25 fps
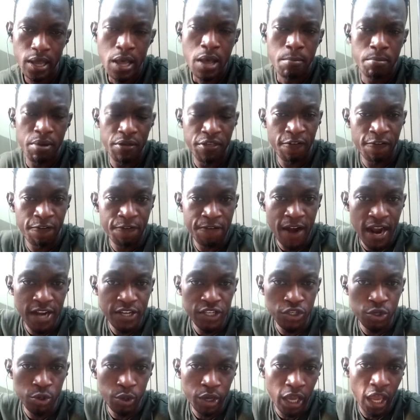But the
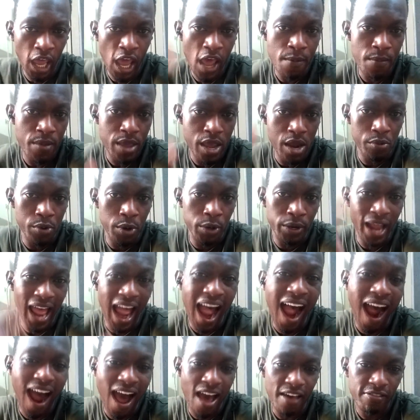fact you came here on
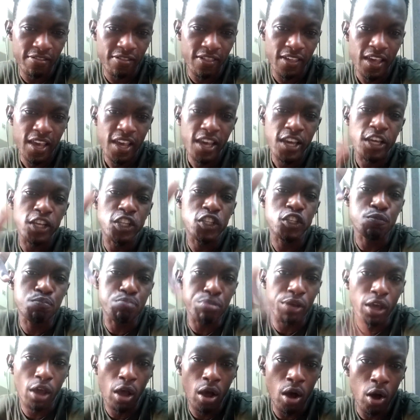earth, it's
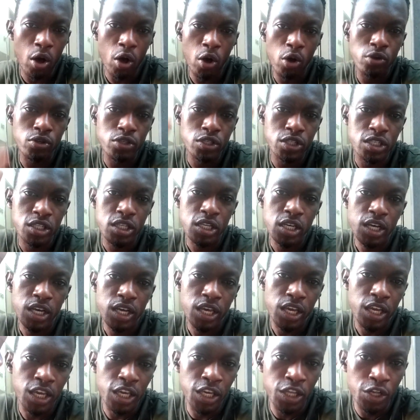because
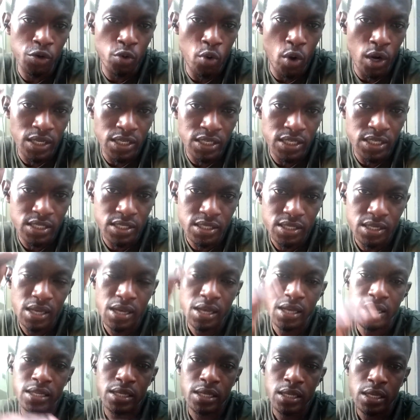it was
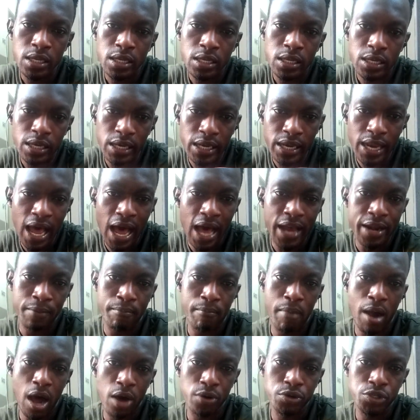not
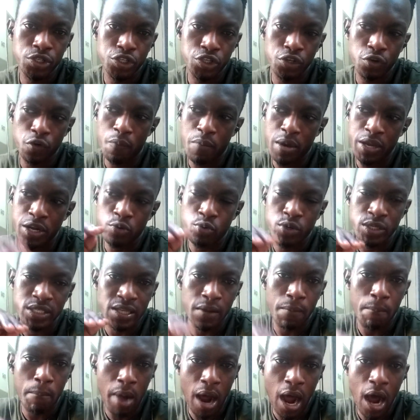about you, but it was
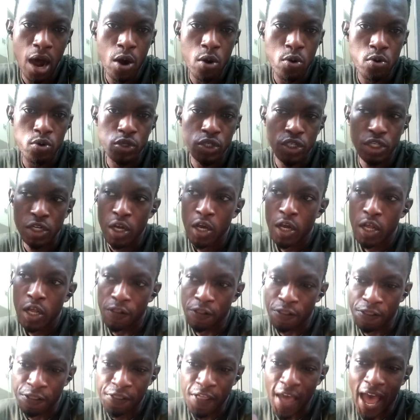about
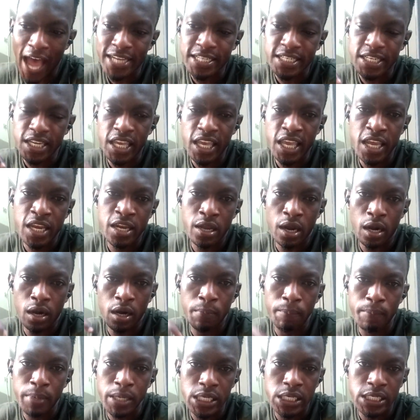that inner
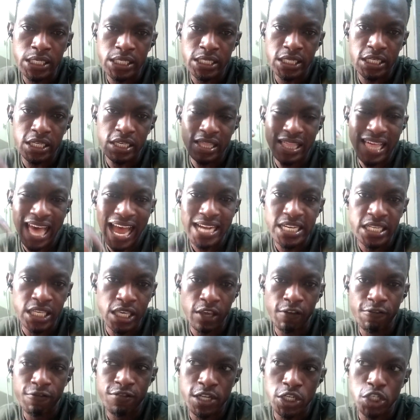ability, that
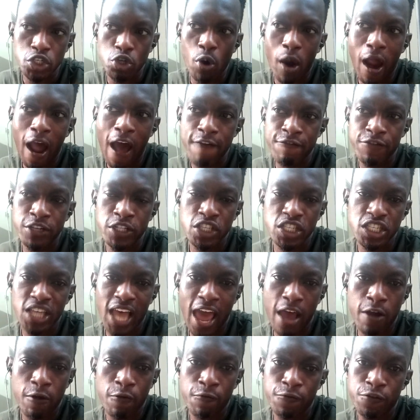gift that you have
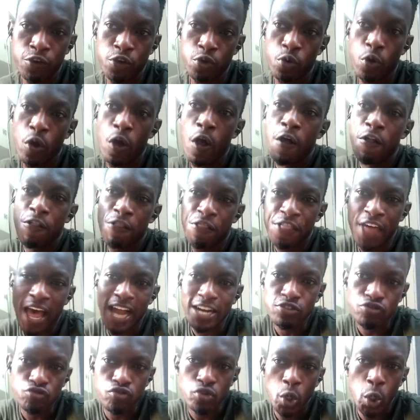inside of you,
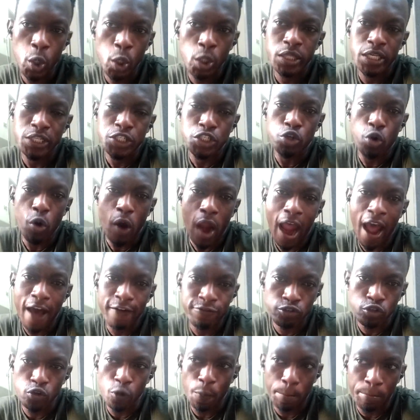that role that you
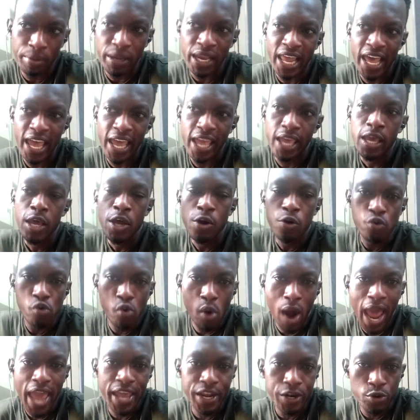have to play
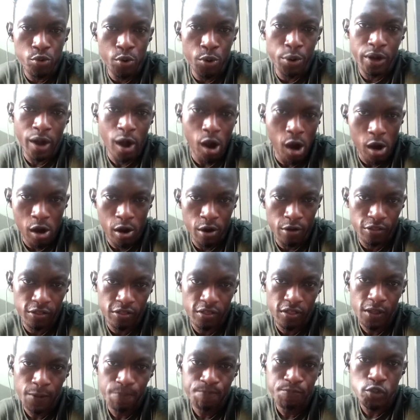right here on earth
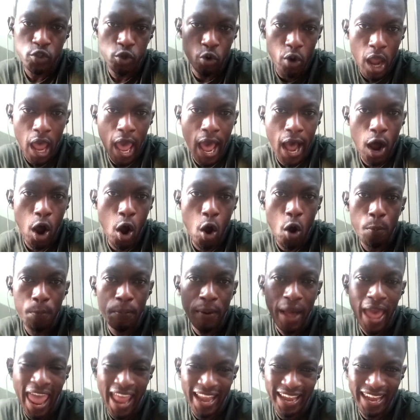to help
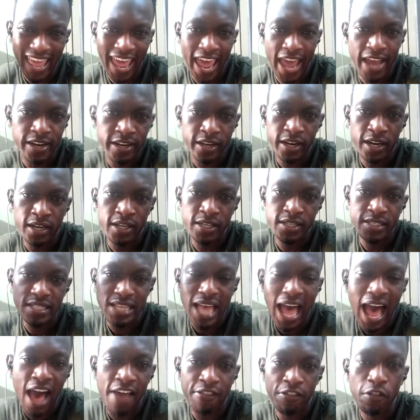and enhance
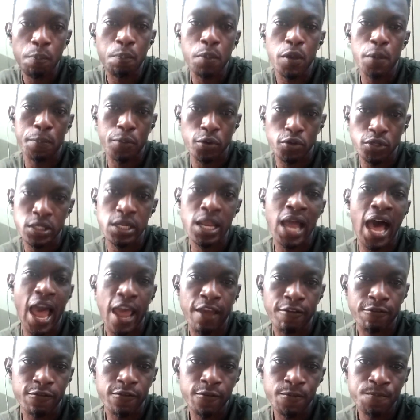other people's life.